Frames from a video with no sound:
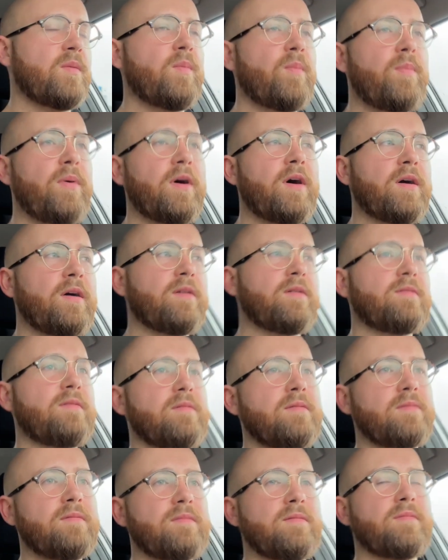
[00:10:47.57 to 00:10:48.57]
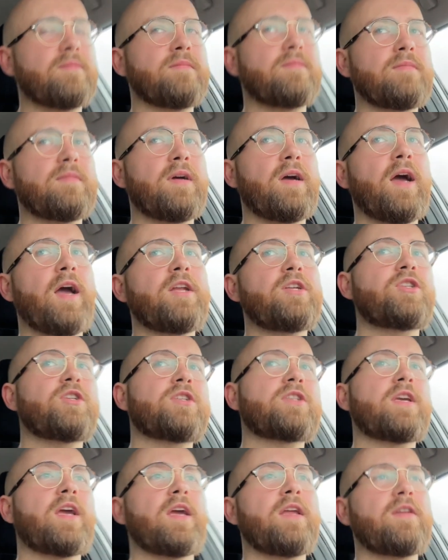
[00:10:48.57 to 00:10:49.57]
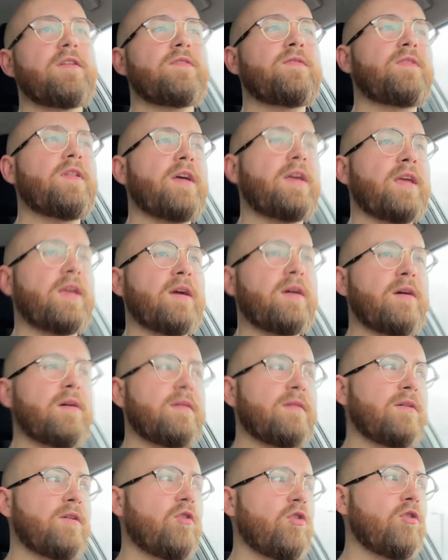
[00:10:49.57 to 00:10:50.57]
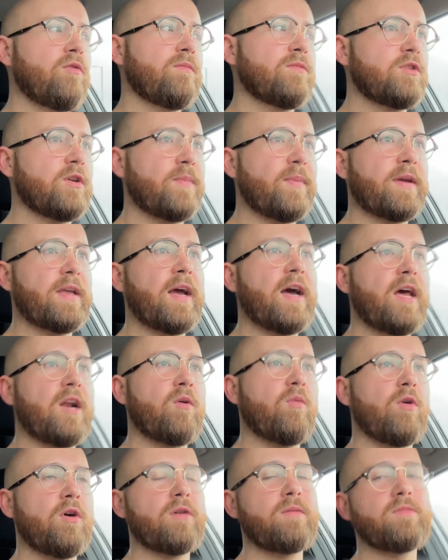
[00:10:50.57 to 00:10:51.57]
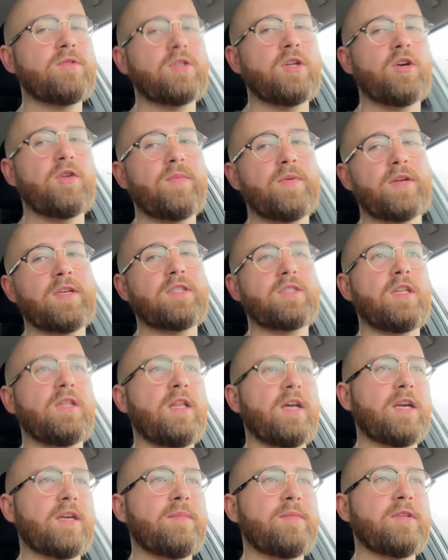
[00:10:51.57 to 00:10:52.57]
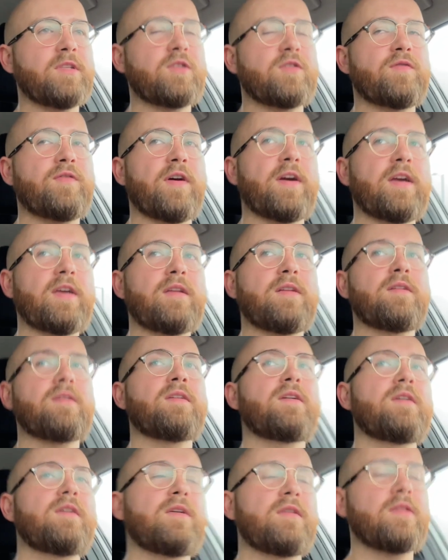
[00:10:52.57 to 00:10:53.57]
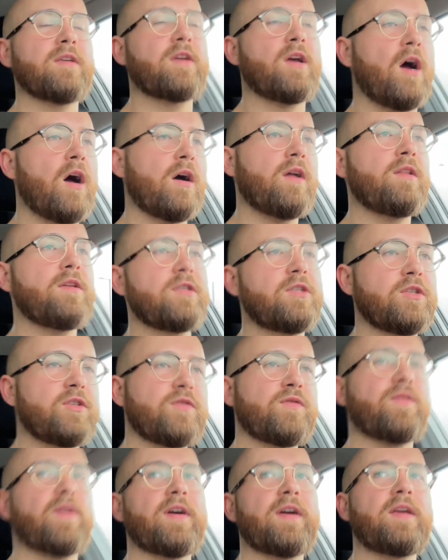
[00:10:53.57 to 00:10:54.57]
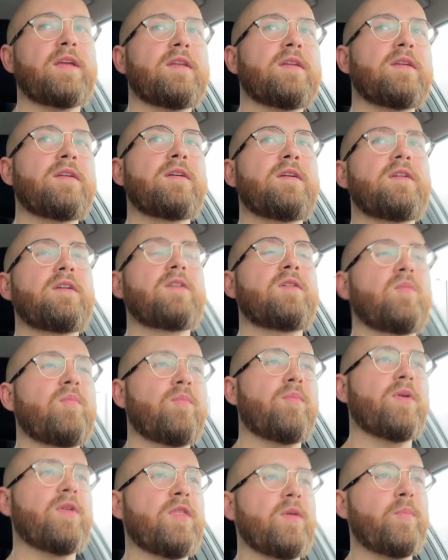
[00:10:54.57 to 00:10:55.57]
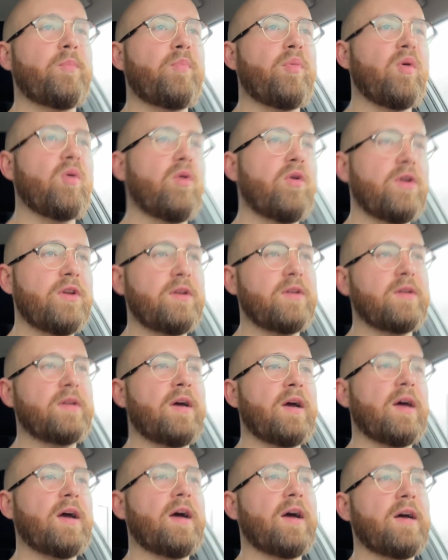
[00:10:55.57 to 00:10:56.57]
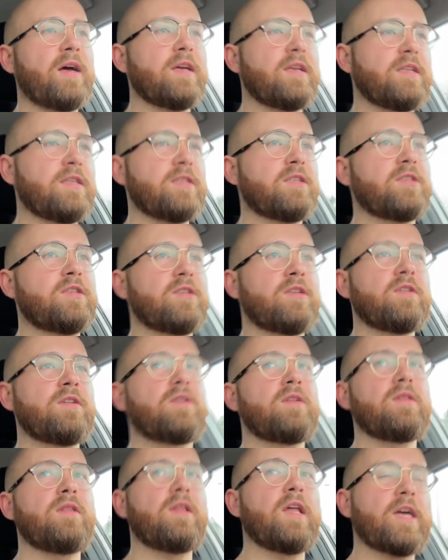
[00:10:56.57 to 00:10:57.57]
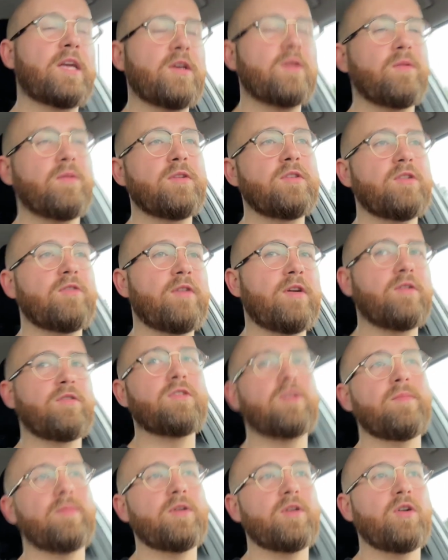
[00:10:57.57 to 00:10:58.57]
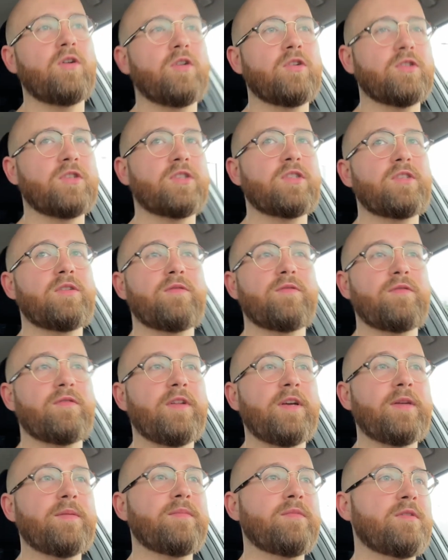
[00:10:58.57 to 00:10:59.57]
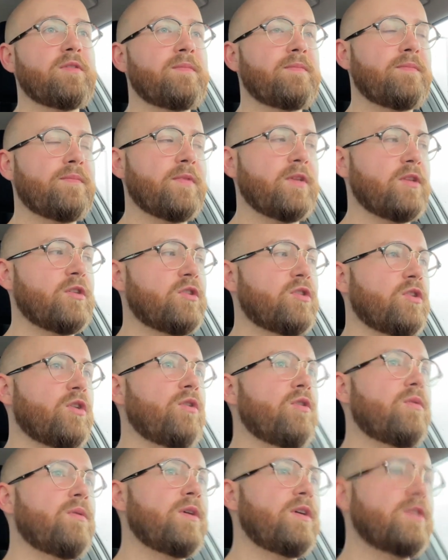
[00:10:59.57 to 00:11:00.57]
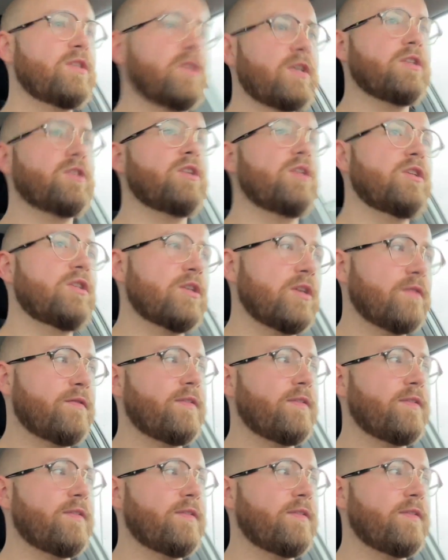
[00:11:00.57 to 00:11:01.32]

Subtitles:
but it just kind of like opens up a can of worms now, because the ligament's fine, the cartilage is fine, but the bone has liquid around it because it's inflamed. And so what he's going to do is he's going to